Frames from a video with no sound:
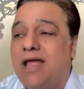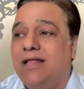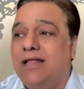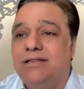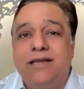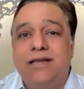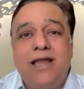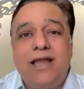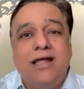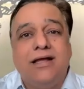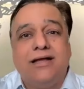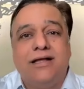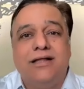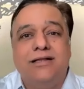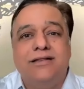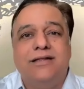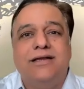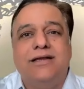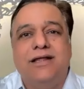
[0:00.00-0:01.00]
And then I
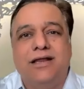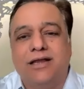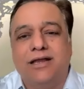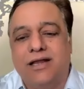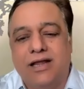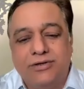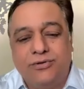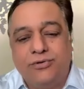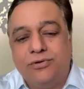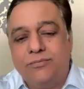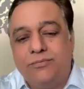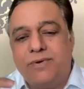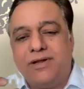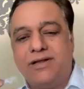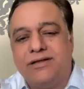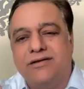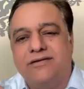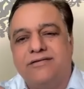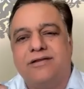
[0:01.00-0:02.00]
again did healing. I took
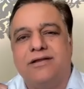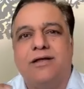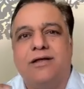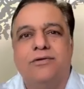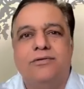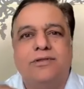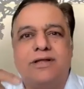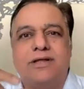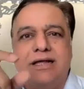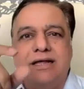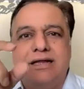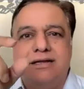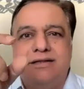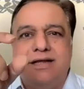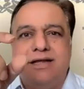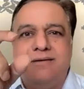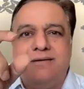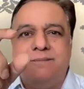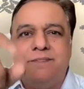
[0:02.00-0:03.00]
my crystal out and
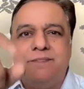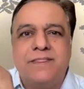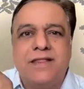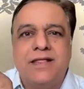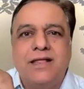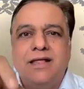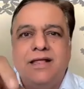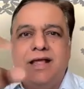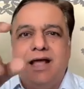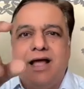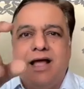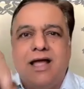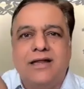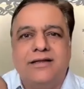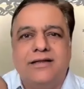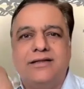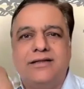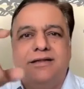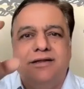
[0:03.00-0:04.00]
then I
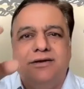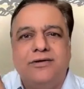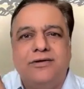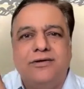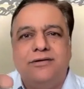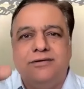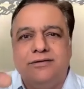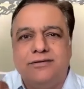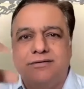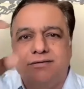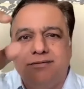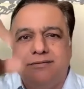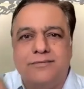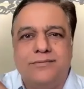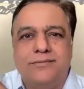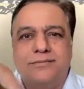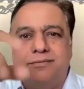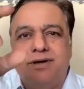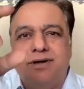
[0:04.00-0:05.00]
did,
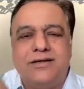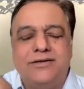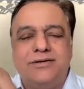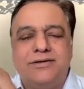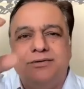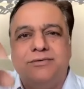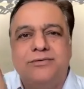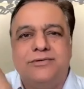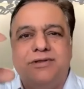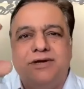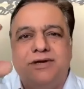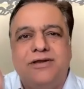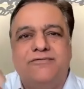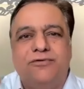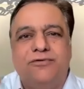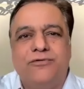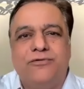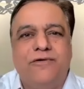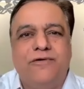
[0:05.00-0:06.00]
1, 2, 3,
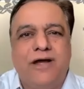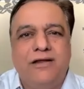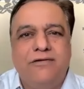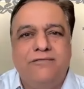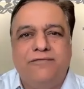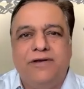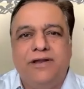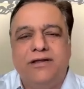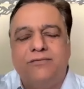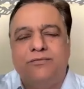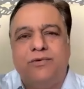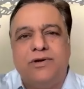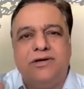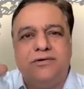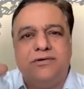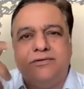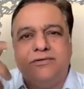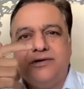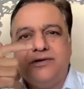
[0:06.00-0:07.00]
4, 5 flick,
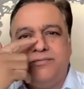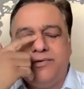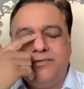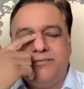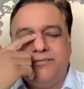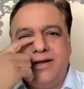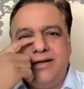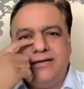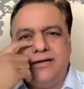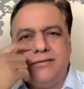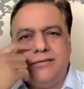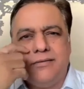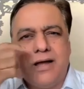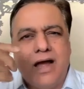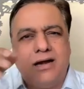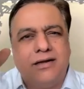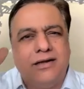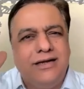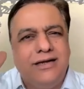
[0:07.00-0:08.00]
1, 2, 3, 4, 5,
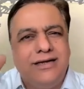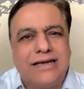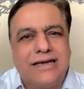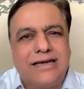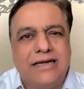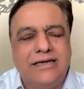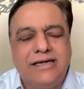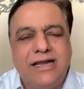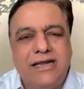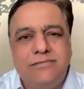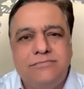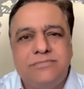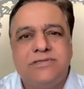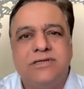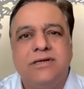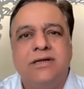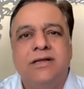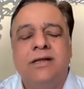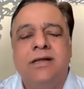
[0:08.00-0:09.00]
hardly 10
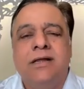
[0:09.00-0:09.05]
times.